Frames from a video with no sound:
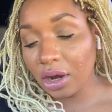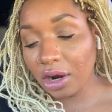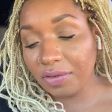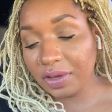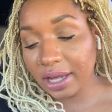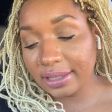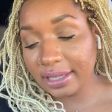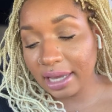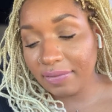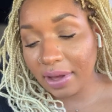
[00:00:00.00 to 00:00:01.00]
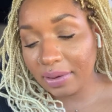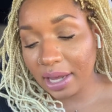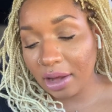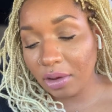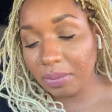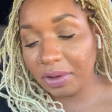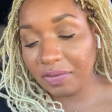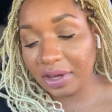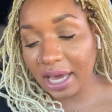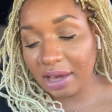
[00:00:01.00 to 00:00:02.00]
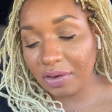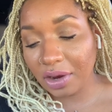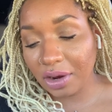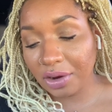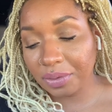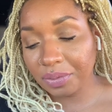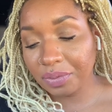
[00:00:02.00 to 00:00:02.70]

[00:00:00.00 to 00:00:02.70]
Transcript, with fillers: her fiance found out, but forgave her,